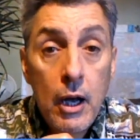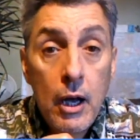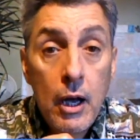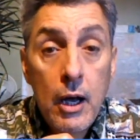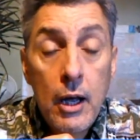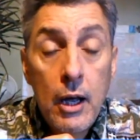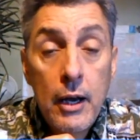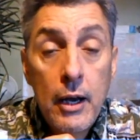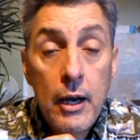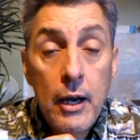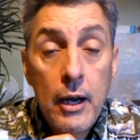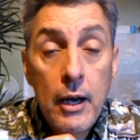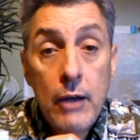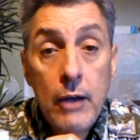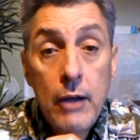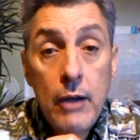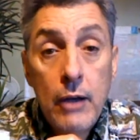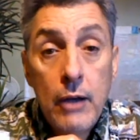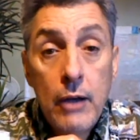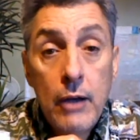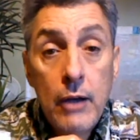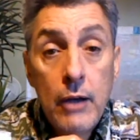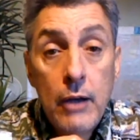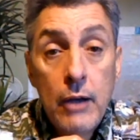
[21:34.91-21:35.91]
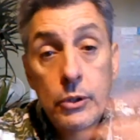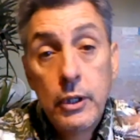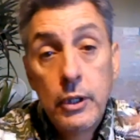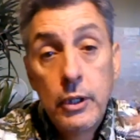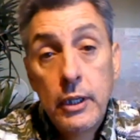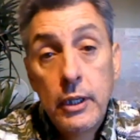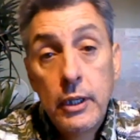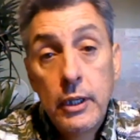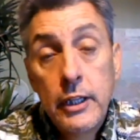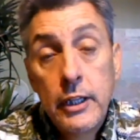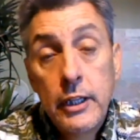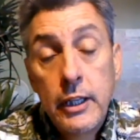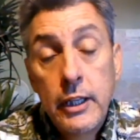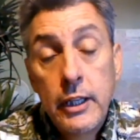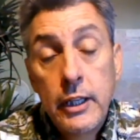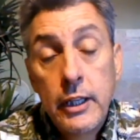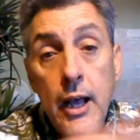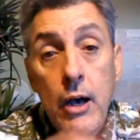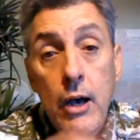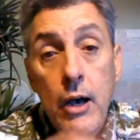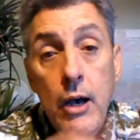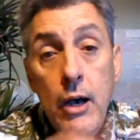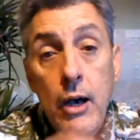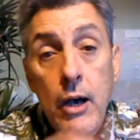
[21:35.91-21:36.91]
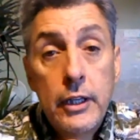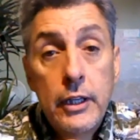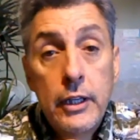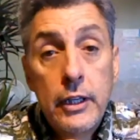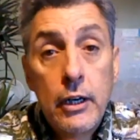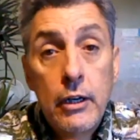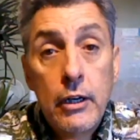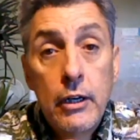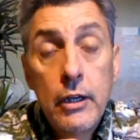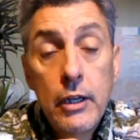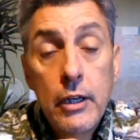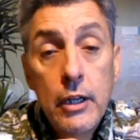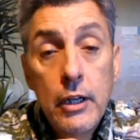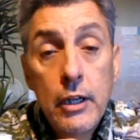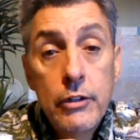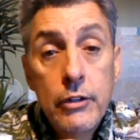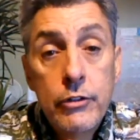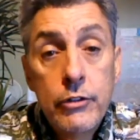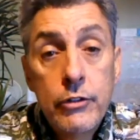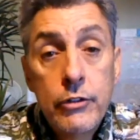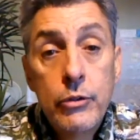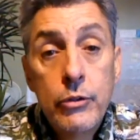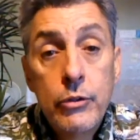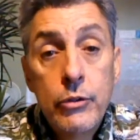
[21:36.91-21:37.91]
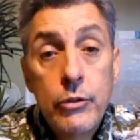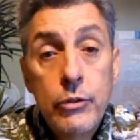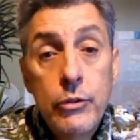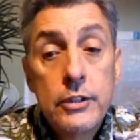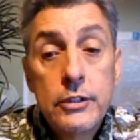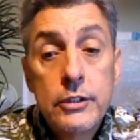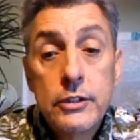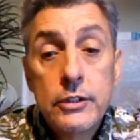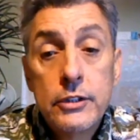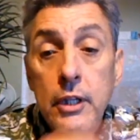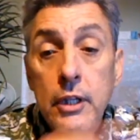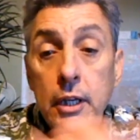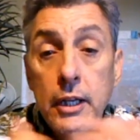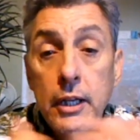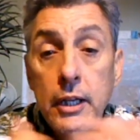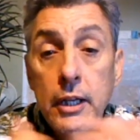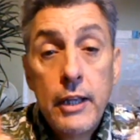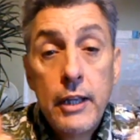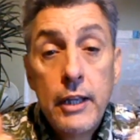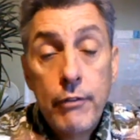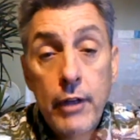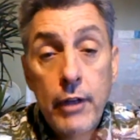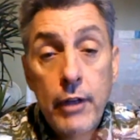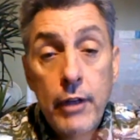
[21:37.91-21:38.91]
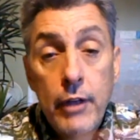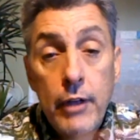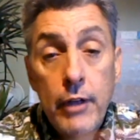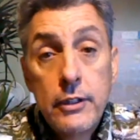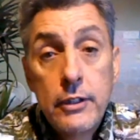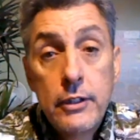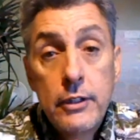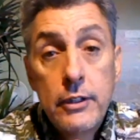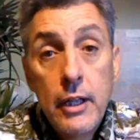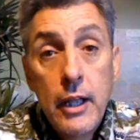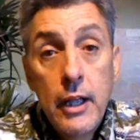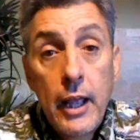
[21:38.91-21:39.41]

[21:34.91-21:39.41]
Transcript: on how to get out there to this event